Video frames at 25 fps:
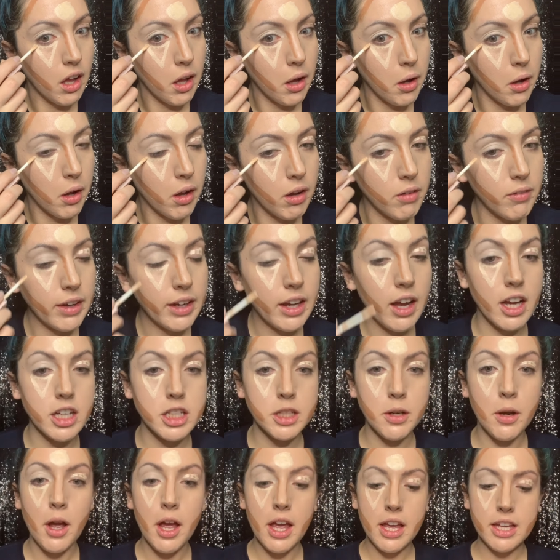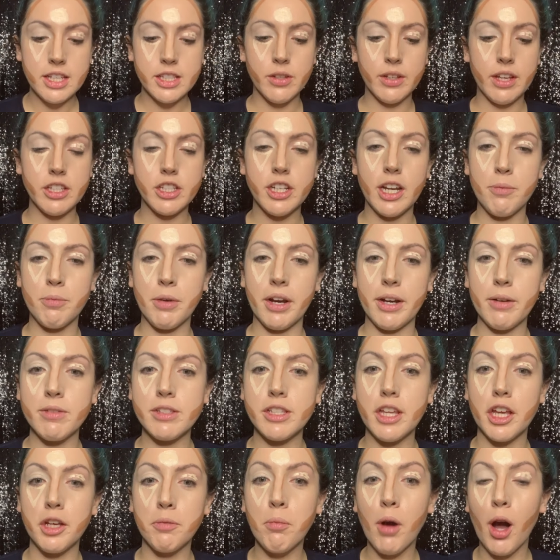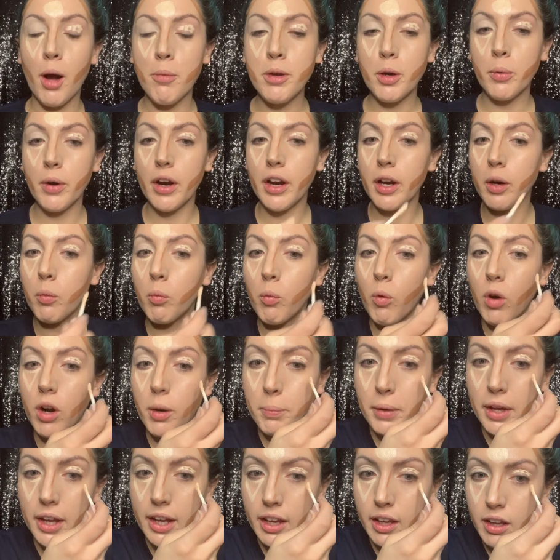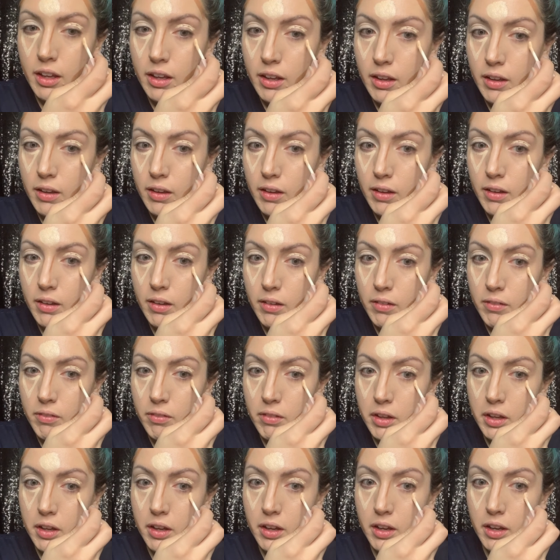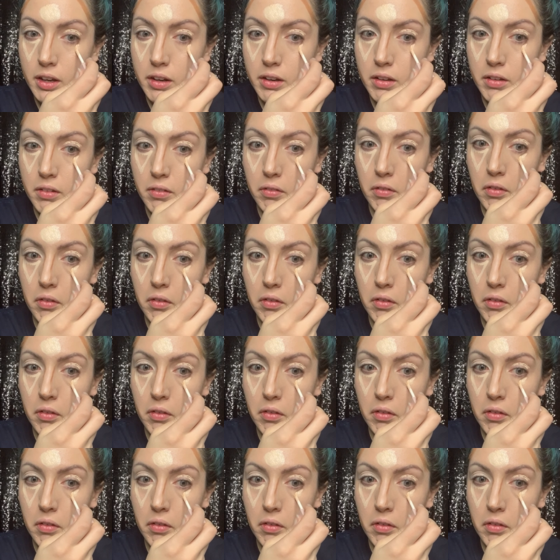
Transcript: Oh my gosh. So yesterday Brayden was like, Mom, you're wearing war paint. I'm like, kind of.